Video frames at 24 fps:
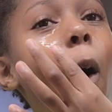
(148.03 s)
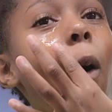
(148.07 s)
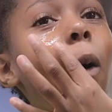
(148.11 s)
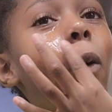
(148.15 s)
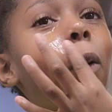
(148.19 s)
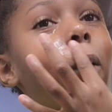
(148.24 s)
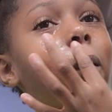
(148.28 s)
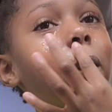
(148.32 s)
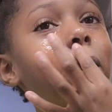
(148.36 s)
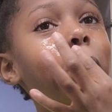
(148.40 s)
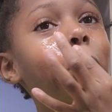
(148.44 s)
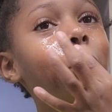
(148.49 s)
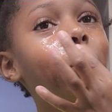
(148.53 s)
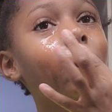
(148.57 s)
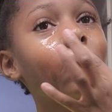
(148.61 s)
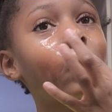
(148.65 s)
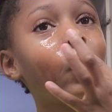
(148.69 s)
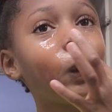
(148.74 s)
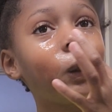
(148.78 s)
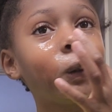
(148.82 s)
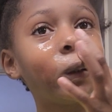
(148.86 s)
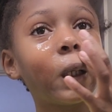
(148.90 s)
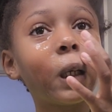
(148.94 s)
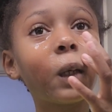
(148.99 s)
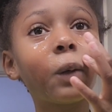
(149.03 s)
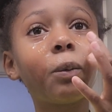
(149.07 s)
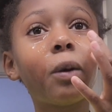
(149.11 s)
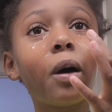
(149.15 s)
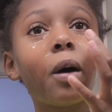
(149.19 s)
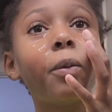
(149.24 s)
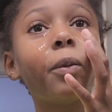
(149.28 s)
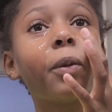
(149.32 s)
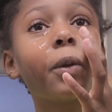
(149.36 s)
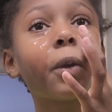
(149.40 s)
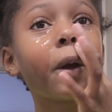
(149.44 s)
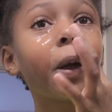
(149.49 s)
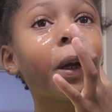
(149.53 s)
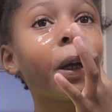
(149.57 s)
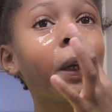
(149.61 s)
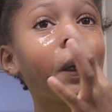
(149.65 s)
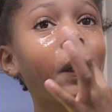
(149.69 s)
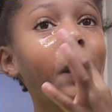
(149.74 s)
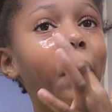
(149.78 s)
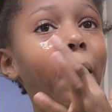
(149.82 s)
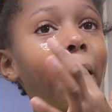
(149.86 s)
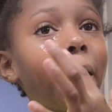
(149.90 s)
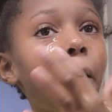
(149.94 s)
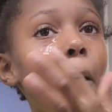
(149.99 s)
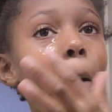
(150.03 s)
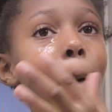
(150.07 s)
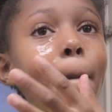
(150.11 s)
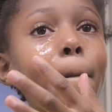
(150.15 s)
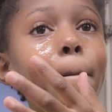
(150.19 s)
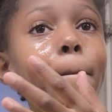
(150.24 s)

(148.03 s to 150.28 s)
Oh, it smells like pomegranate.